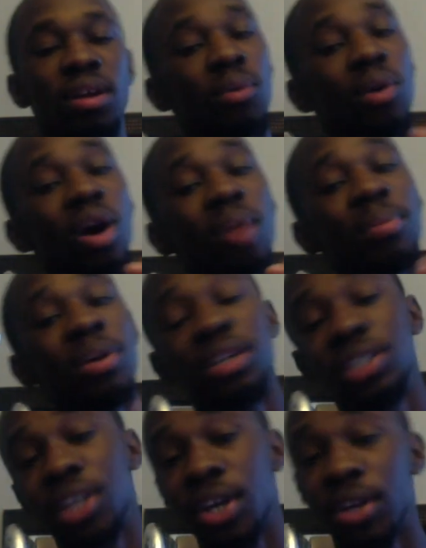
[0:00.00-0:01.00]
Well, I'm here to
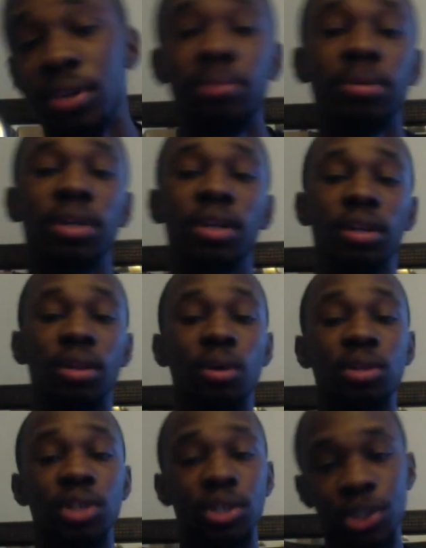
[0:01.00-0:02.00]
tell you,
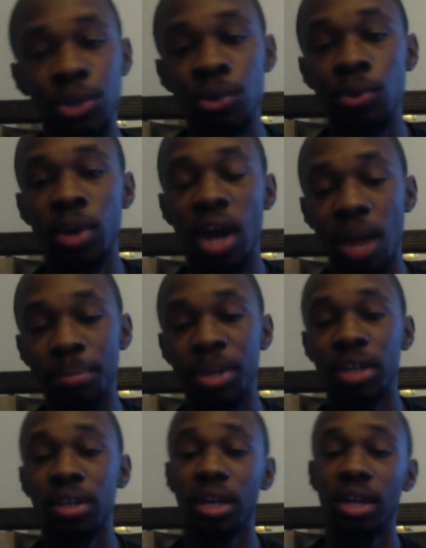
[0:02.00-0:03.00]
those are two
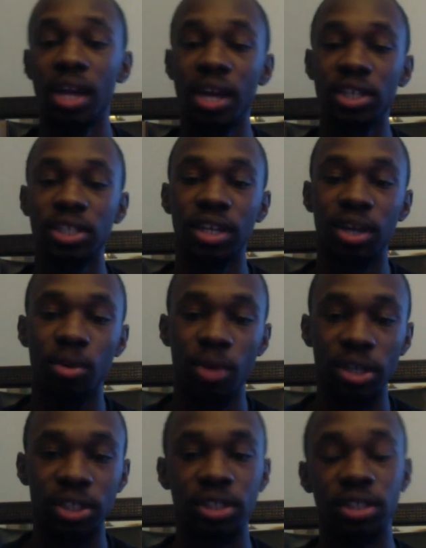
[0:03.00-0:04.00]
common and excellent
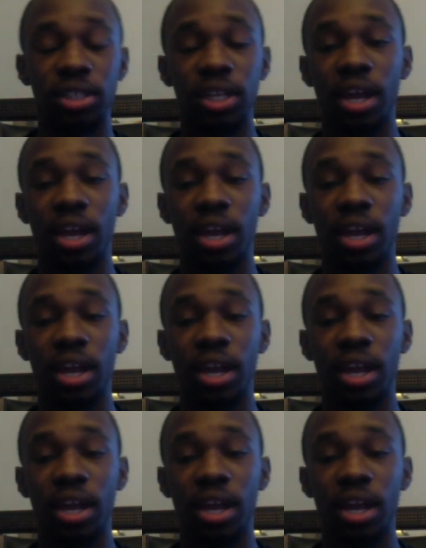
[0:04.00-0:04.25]
questions,